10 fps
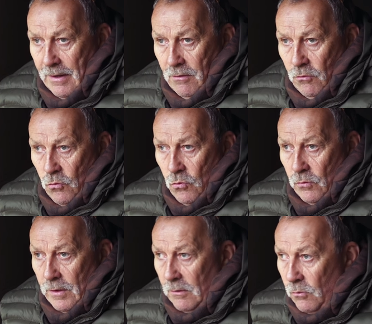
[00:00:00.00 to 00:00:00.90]
They're
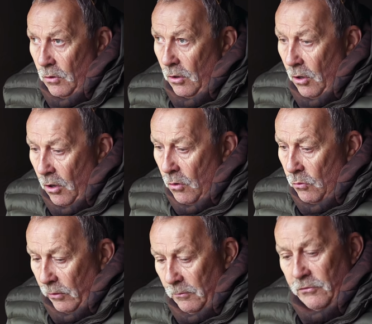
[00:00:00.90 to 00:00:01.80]
all they're all a lot older.